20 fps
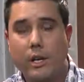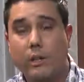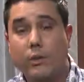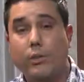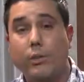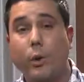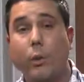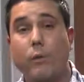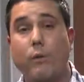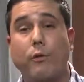
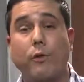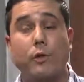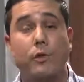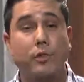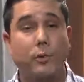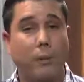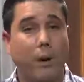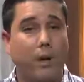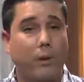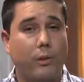So for
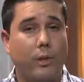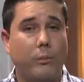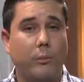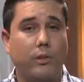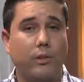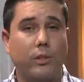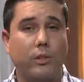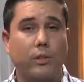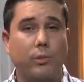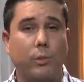smaller
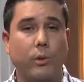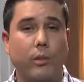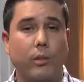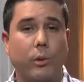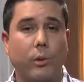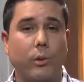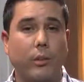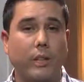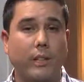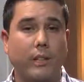images with
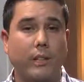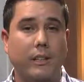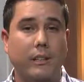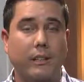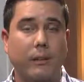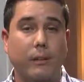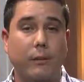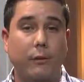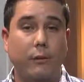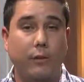
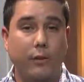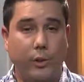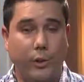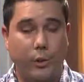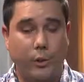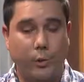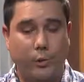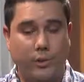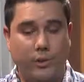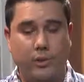only a
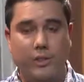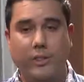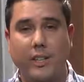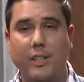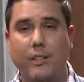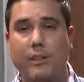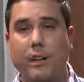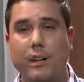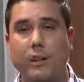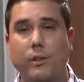few
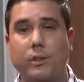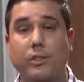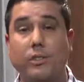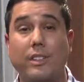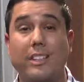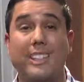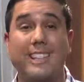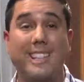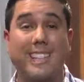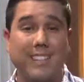distinct colors,
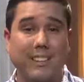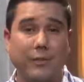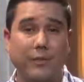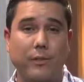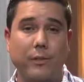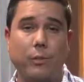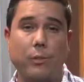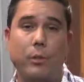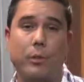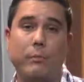a GIF
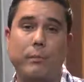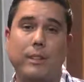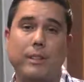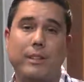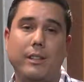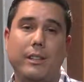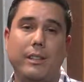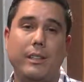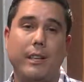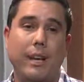would
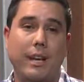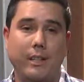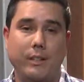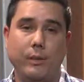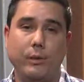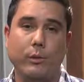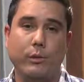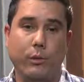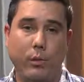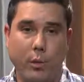be the
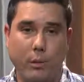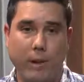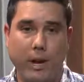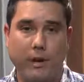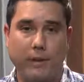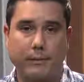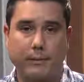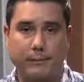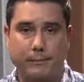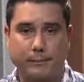ideal format.